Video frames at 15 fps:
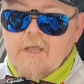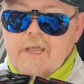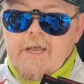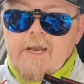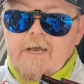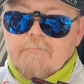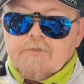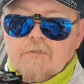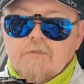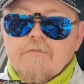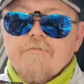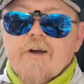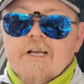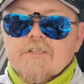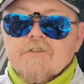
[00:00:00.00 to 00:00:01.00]
absolute
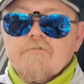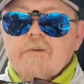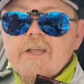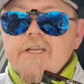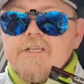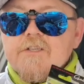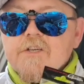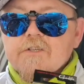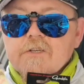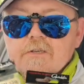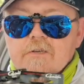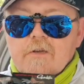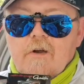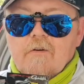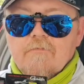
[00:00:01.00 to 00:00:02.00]
vast range
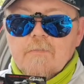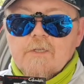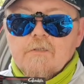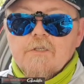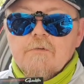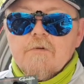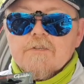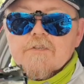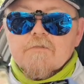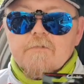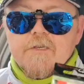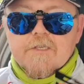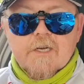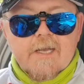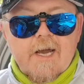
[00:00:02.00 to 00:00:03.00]
of my lures
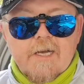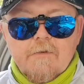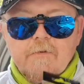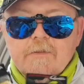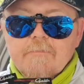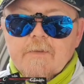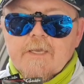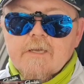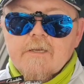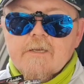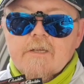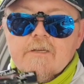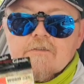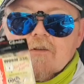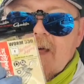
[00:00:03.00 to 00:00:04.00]
which I carry with me.
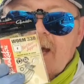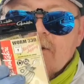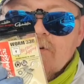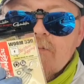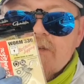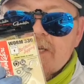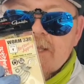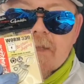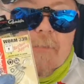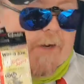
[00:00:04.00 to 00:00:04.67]
So they're always in the